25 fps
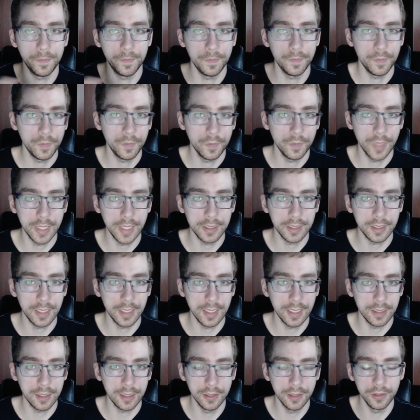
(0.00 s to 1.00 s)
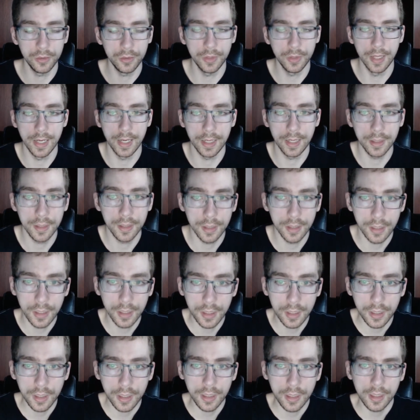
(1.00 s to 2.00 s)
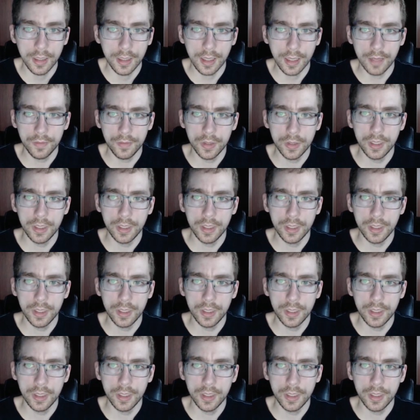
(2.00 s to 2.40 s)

best not to do that. Every